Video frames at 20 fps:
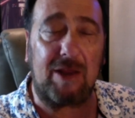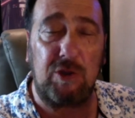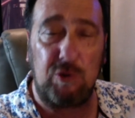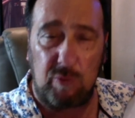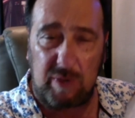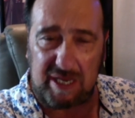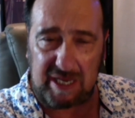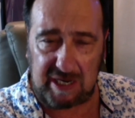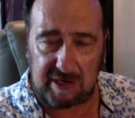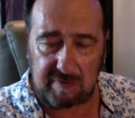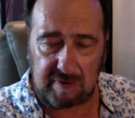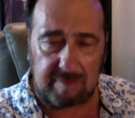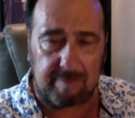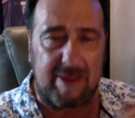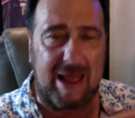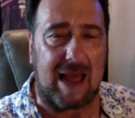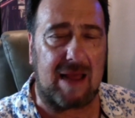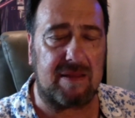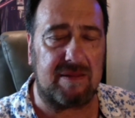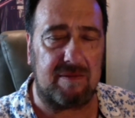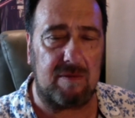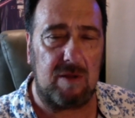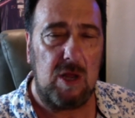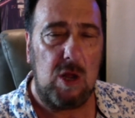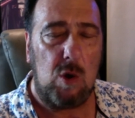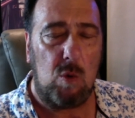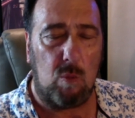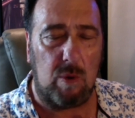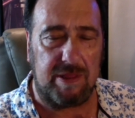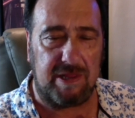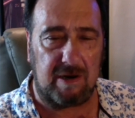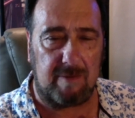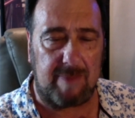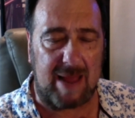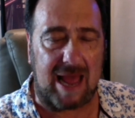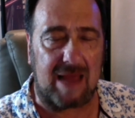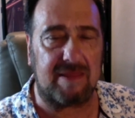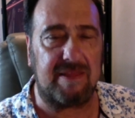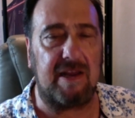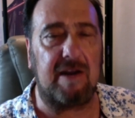you hear it back when they're
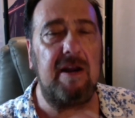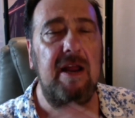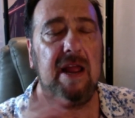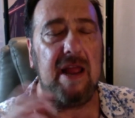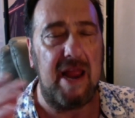back there.